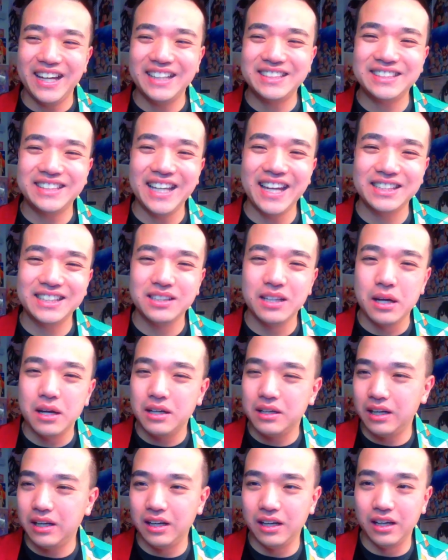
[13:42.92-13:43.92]
it takes
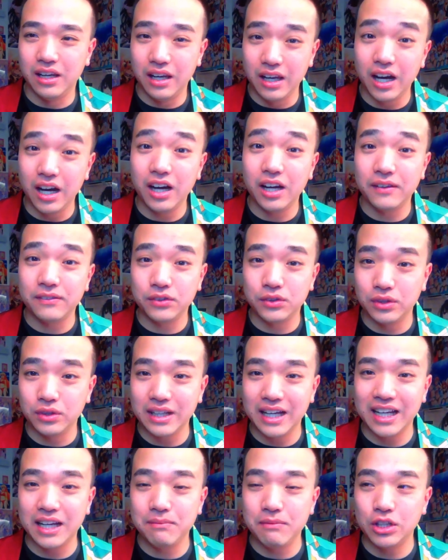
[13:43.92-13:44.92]
a lot of good
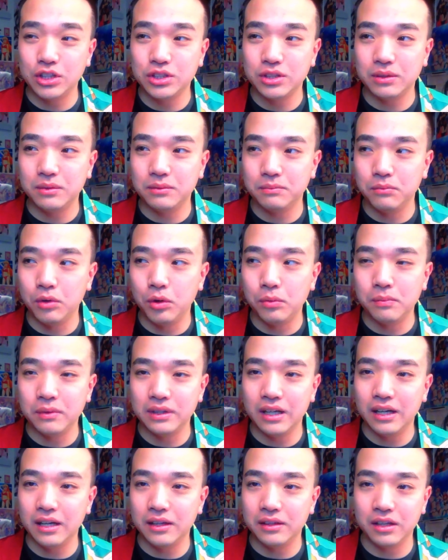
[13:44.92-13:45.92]
animation
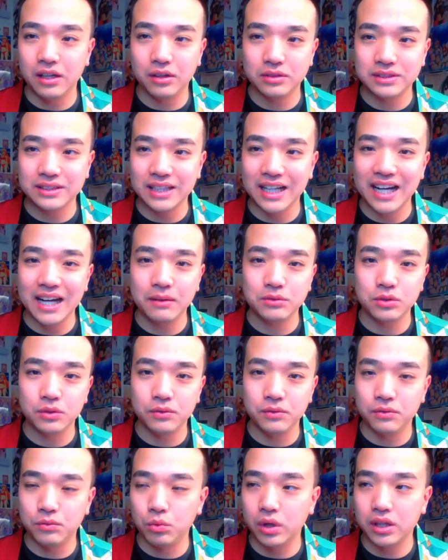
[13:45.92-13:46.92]
moment, uh, no time
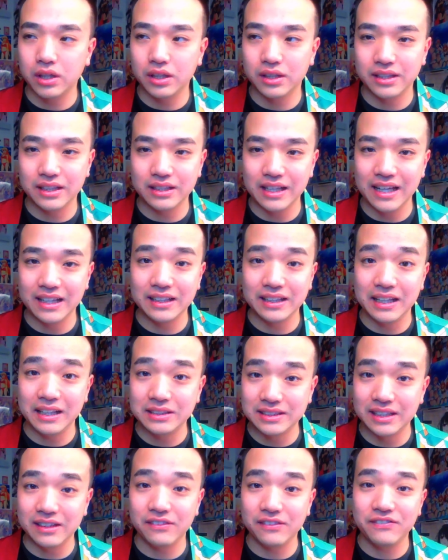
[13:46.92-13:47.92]
to work on it, and they
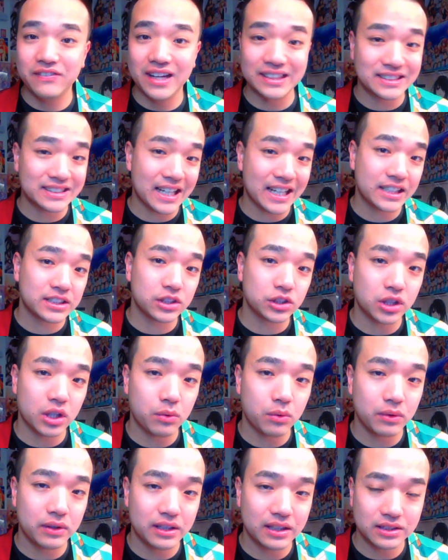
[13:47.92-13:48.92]
did a fantastic
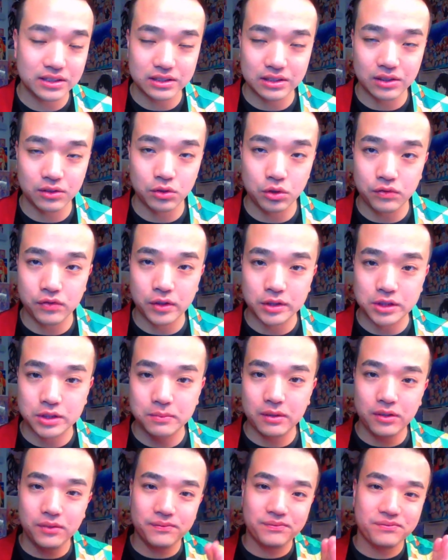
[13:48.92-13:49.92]
job with it. So
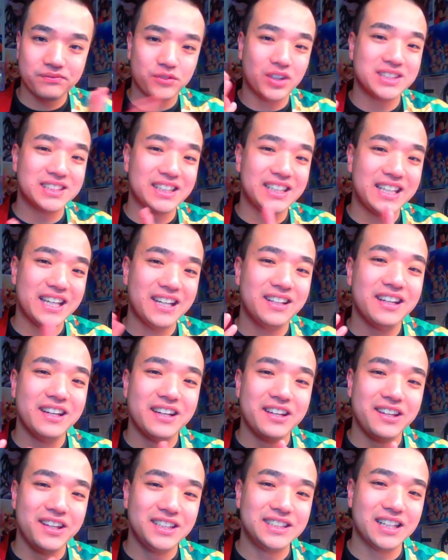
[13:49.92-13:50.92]
Ufotable, once again,
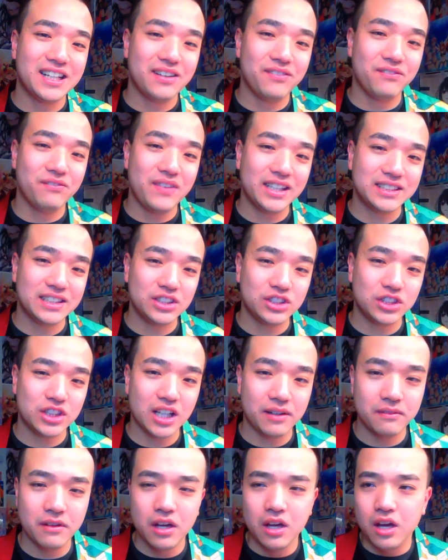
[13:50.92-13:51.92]
you did an amazing
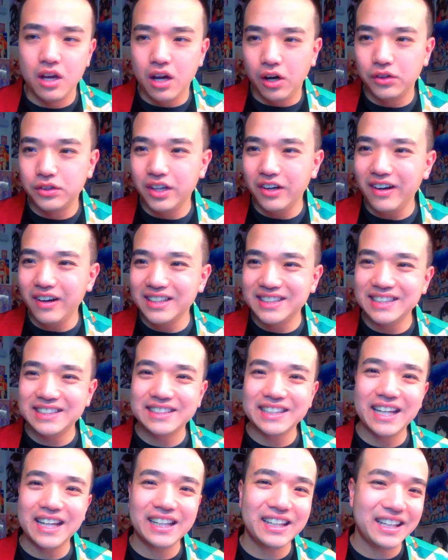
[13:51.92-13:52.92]
job. Although I did
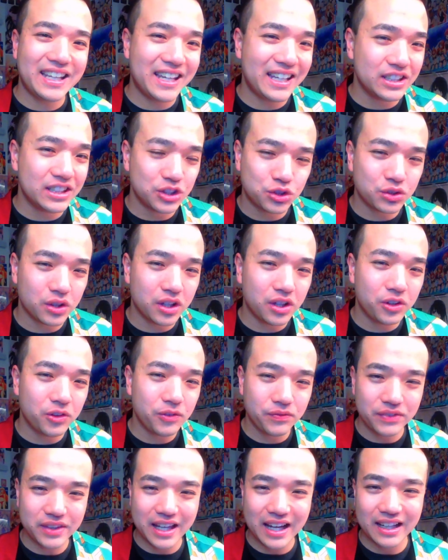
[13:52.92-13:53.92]
say the intro
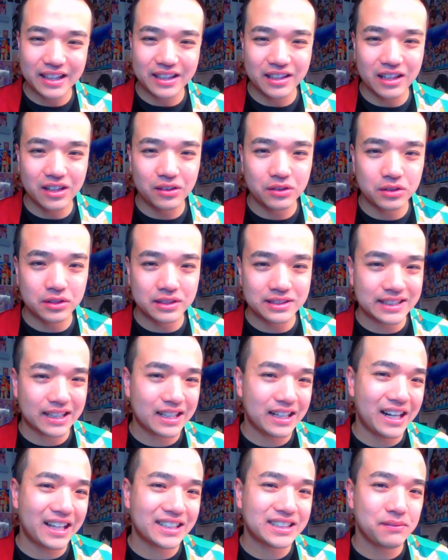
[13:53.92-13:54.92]
that you know the
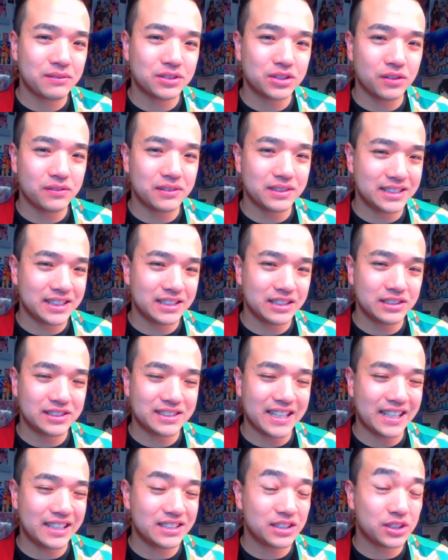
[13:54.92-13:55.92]
second last episode of the season
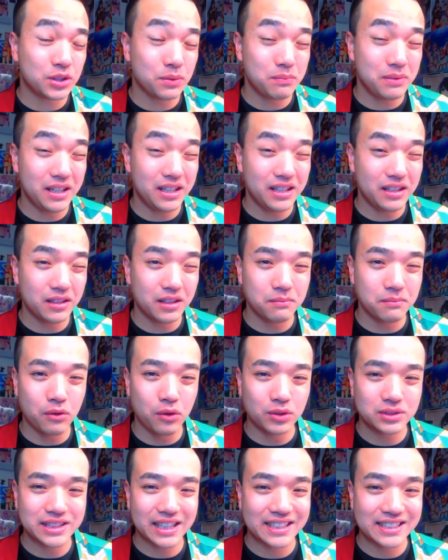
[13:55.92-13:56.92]
tends to be the
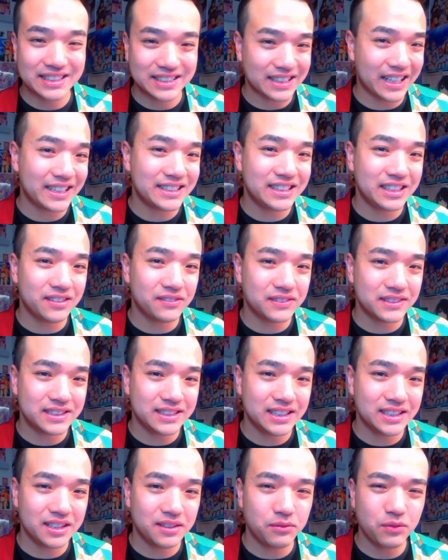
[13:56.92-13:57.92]
most exciting of the
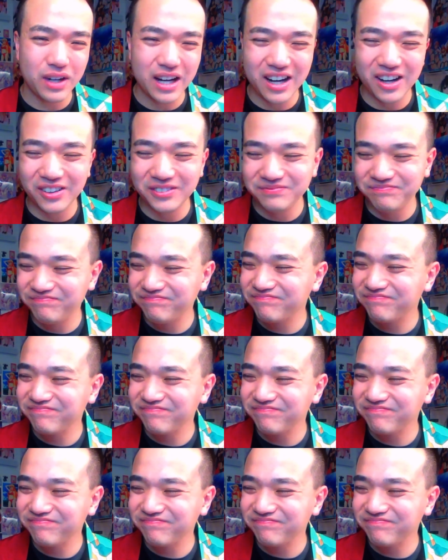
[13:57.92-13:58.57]
season. Well,